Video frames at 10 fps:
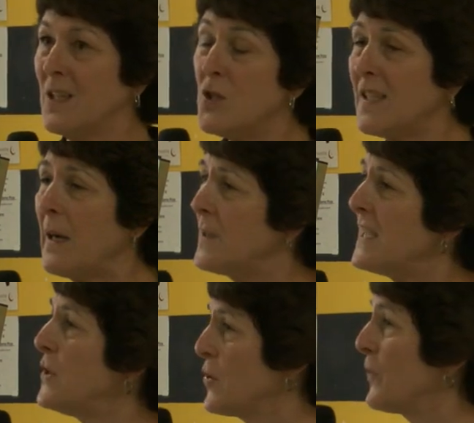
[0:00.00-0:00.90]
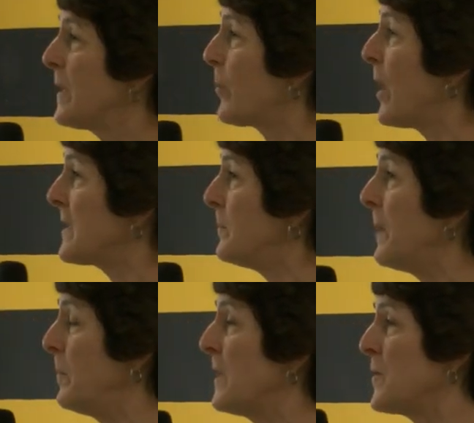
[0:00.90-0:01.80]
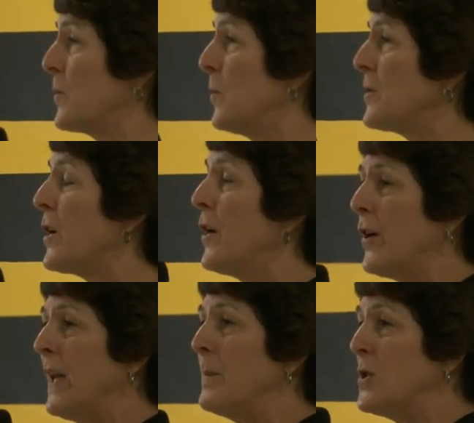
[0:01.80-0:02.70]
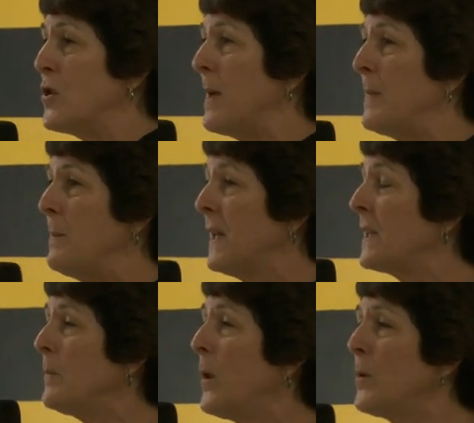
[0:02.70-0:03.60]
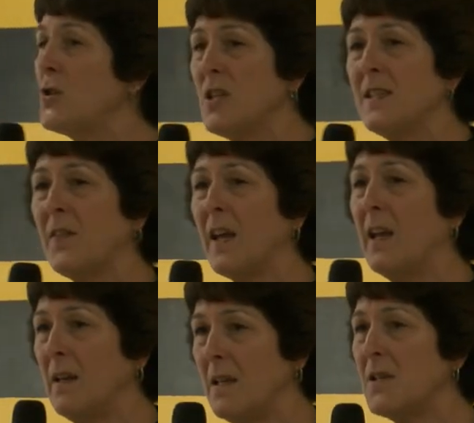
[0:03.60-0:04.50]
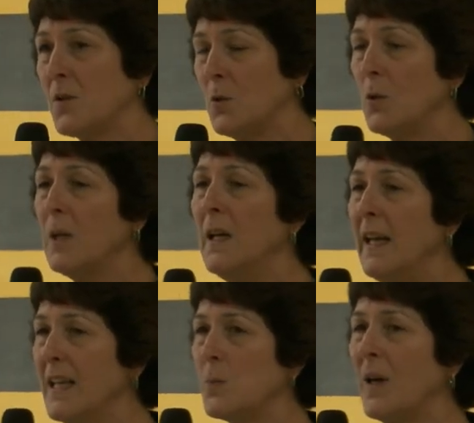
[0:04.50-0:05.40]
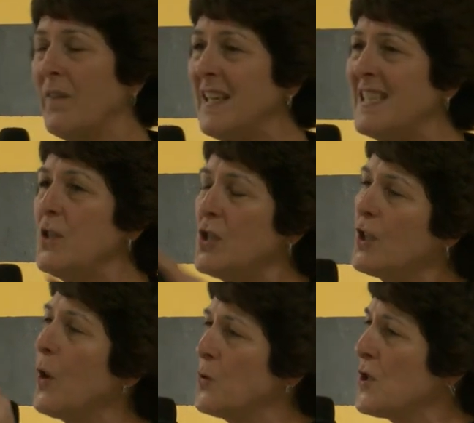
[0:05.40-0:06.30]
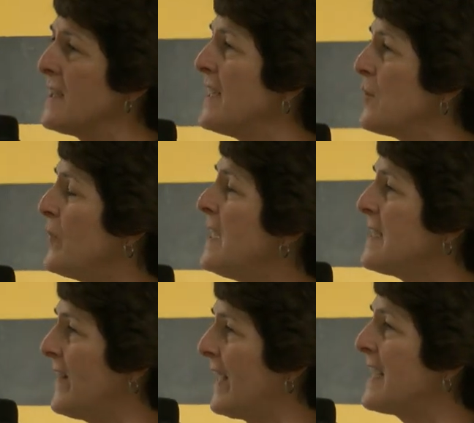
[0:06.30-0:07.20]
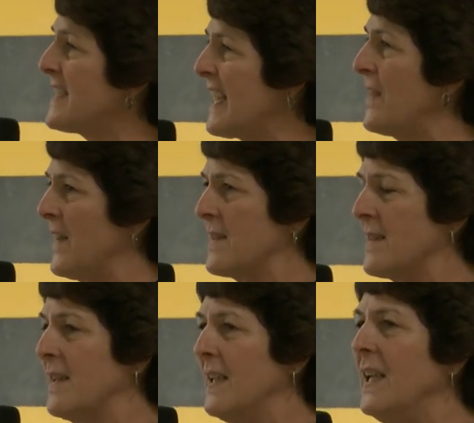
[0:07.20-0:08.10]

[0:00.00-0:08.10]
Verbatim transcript: She's now a teacher in the Brockton Public Schools. Her name is Jamie Milnamo, and she's at the Kennedy School as one of our teaching coaches. And there's a reason that I say this.